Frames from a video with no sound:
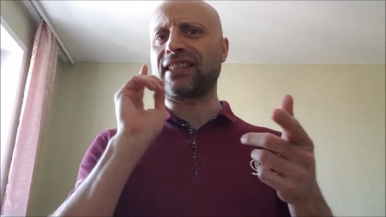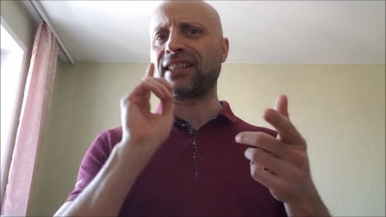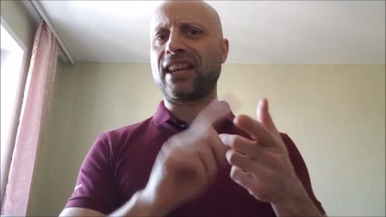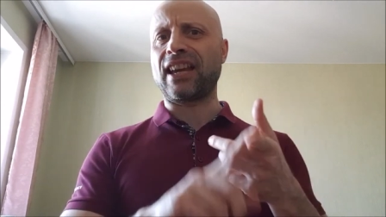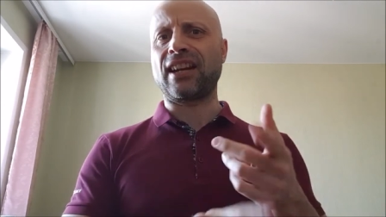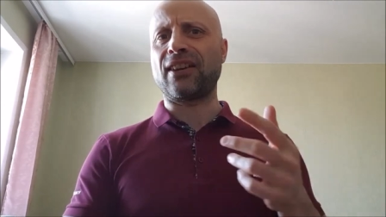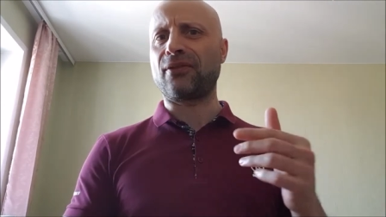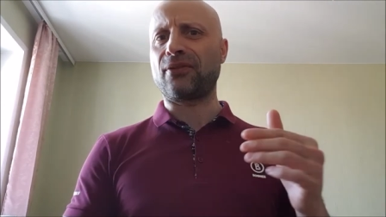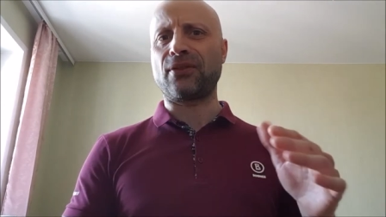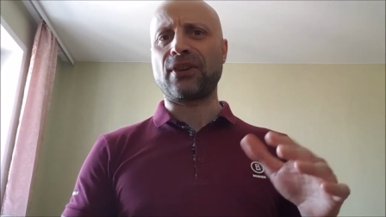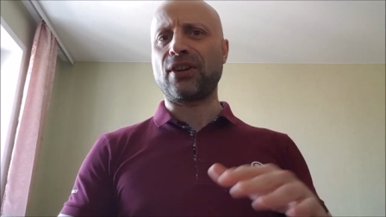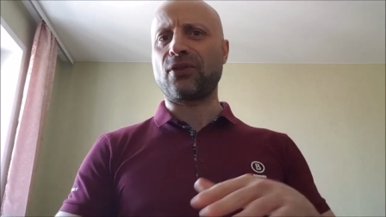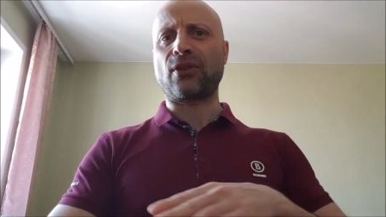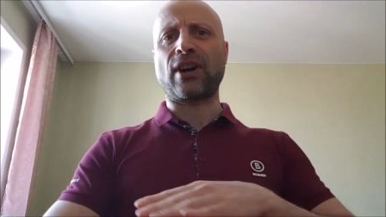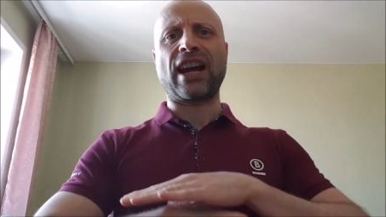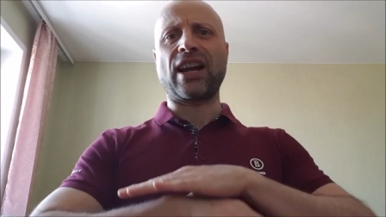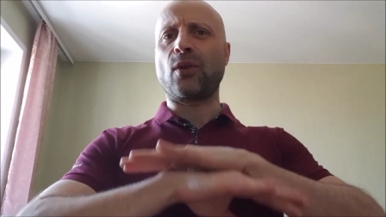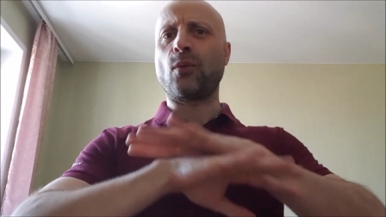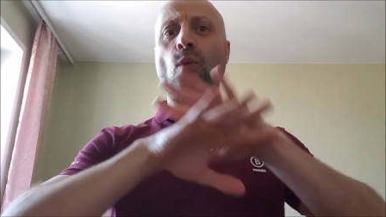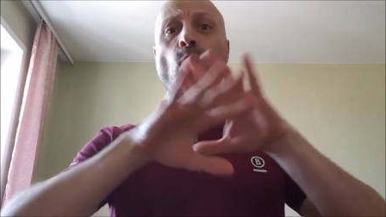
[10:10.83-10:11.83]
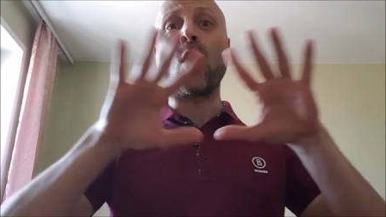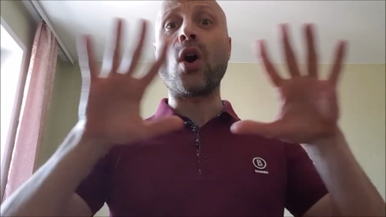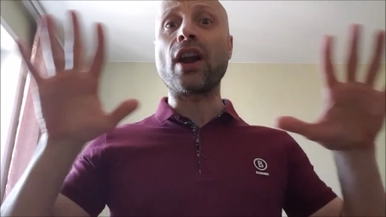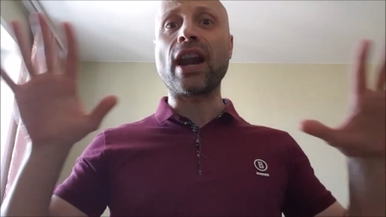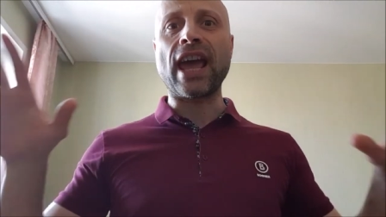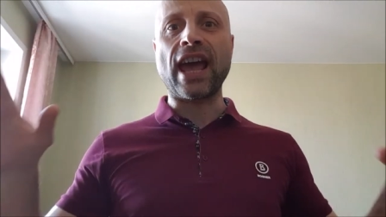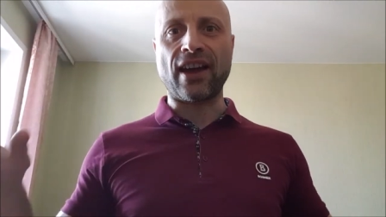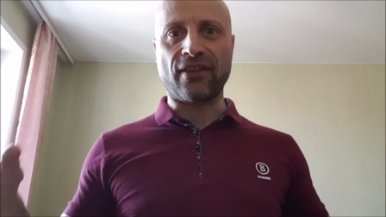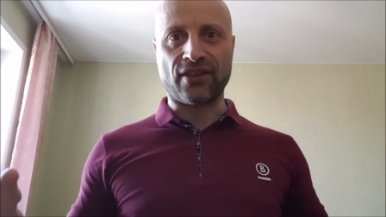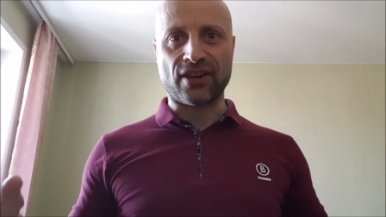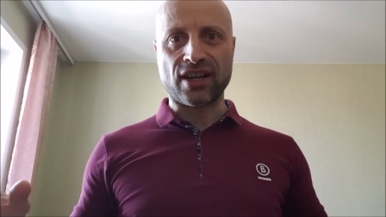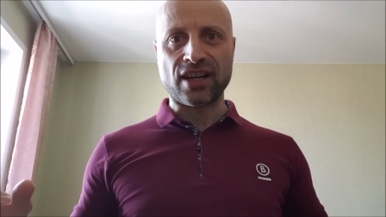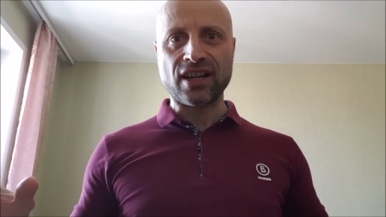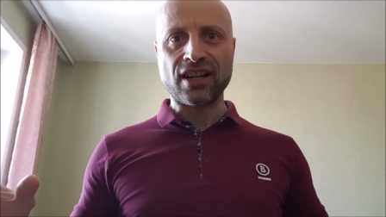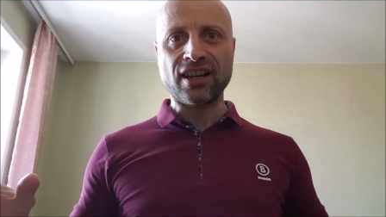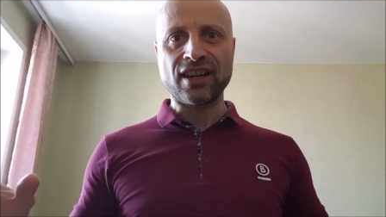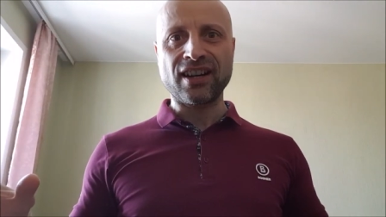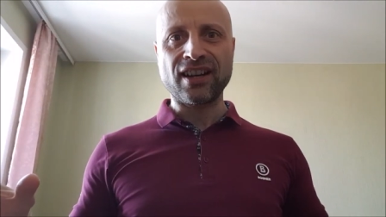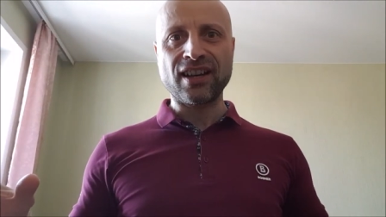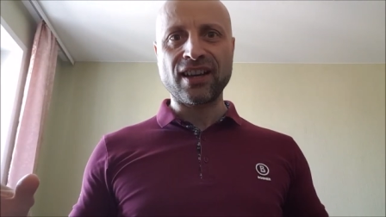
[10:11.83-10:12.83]
get a free ride,
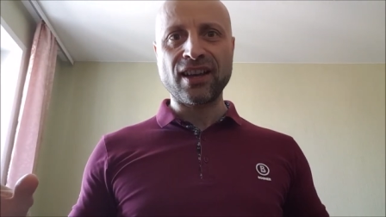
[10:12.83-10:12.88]
whatever.